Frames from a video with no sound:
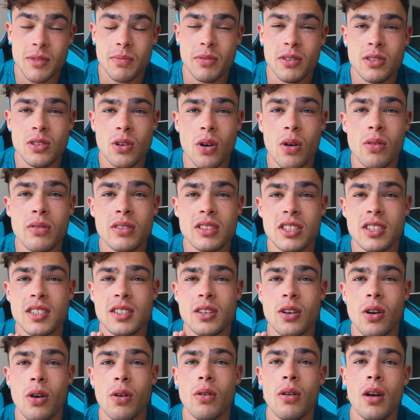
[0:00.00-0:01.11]
But don't
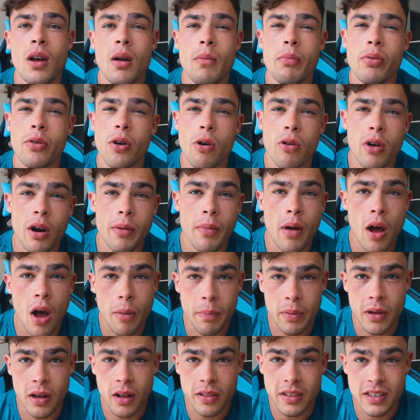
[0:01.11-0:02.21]
just go program
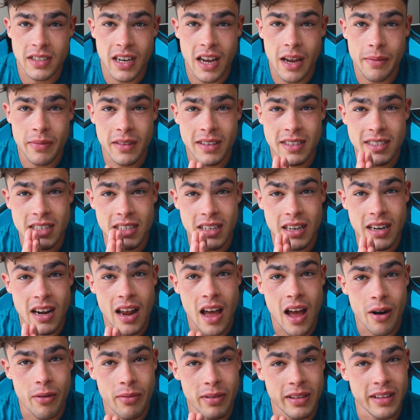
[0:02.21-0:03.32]
hopping all the time. That's
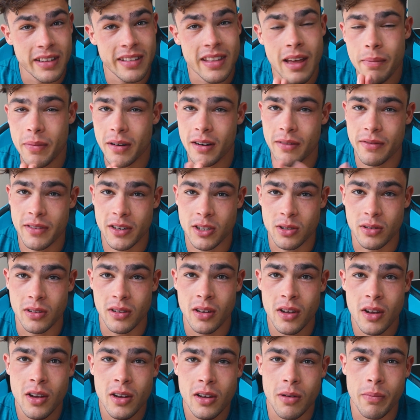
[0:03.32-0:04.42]
not really that beneficial
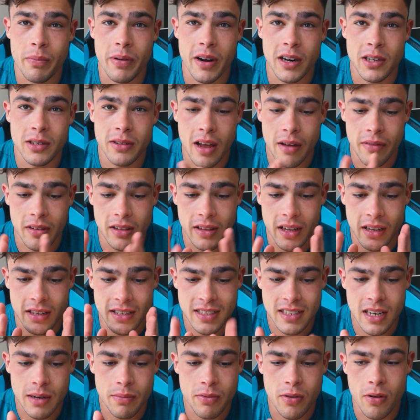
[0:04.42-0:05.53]
compared to having like a
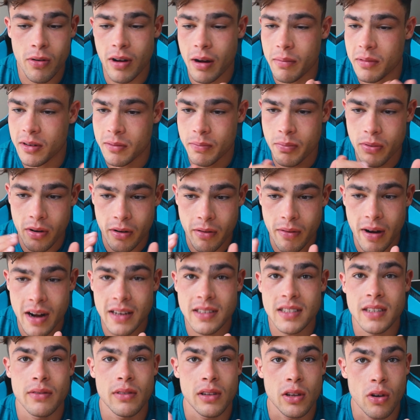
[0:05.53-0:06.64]
set program and
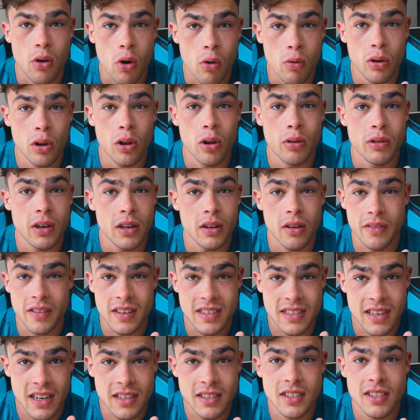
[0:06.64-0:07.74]
progressively overloading on
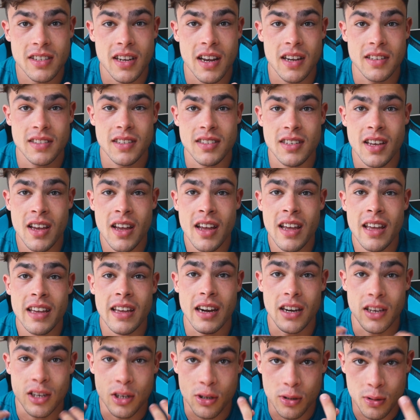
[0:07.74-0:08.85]
these exercises,
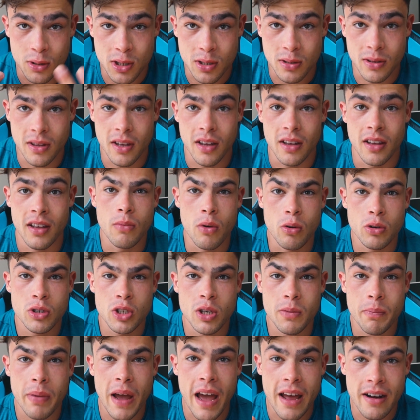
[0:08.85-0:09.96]
getting used to the
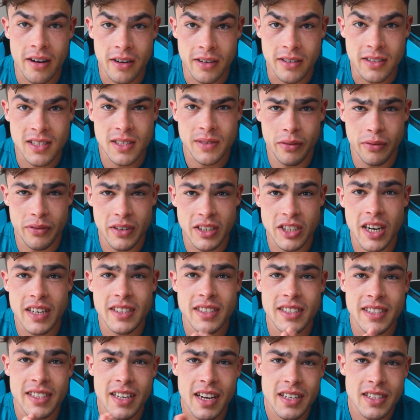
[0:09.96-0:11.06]
motion patterns of each
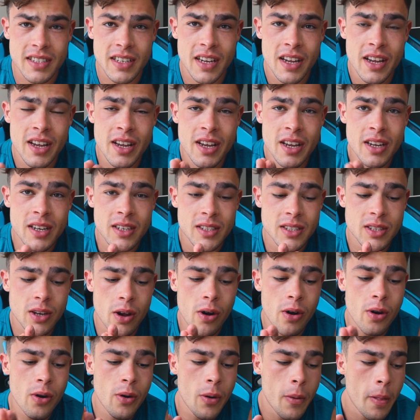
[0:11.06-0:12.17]
exercise.
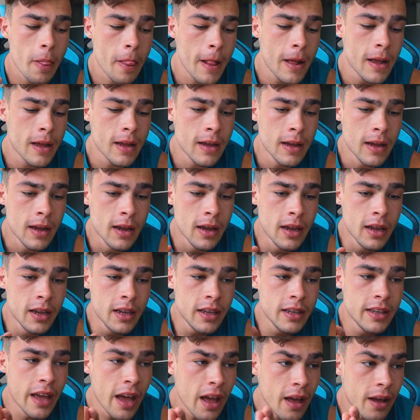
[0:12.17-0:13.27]
So
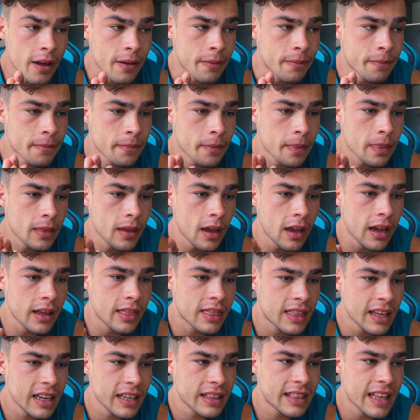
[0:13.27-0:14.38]
yeah, I
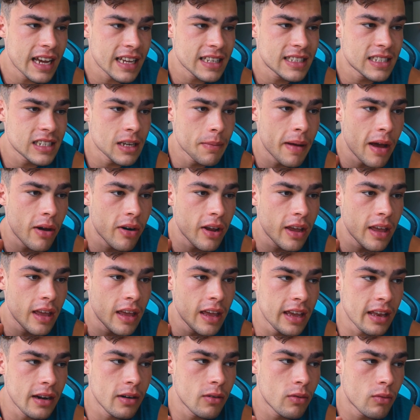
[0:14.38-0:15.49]
think that's about
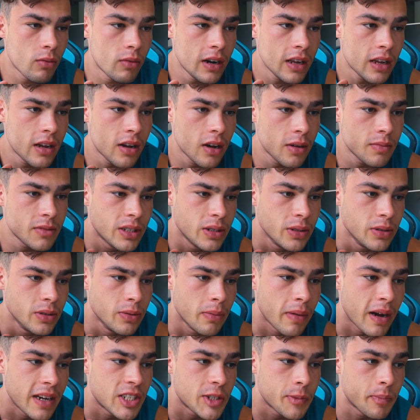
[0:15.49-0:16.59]
it when it comes to
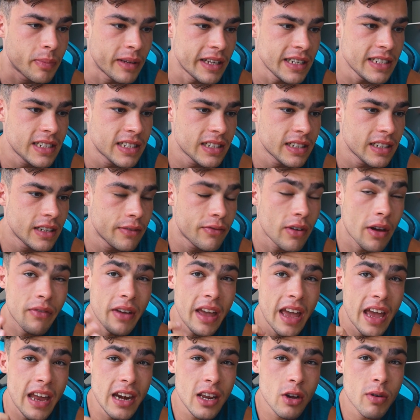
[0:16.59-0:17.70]
my split. If you have
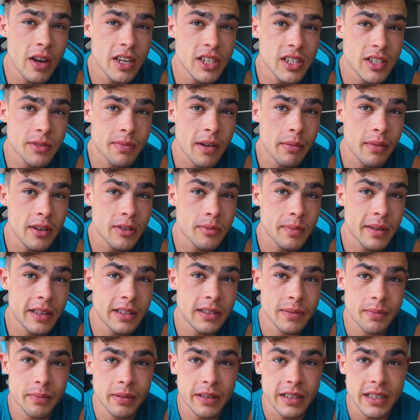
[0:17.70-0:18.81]
any questions about my
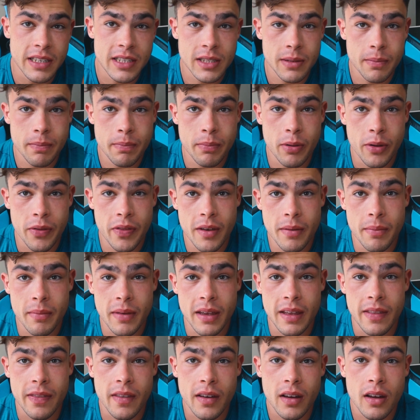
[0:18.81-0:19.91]
split, please put them
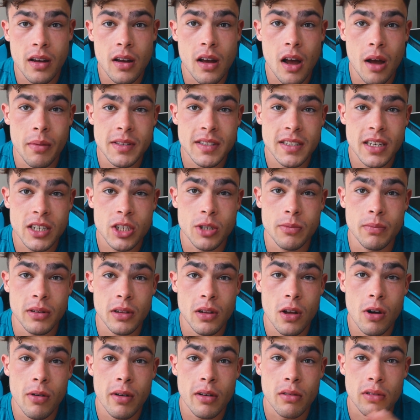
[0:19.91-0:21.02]
in the comment section
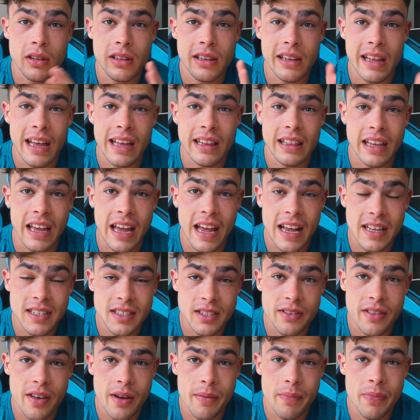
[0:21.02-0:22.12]
below. I will gladly
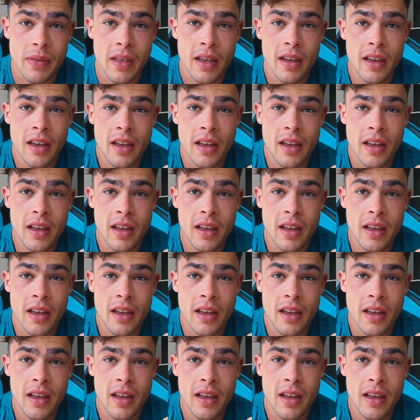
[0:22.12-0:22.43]
answer them.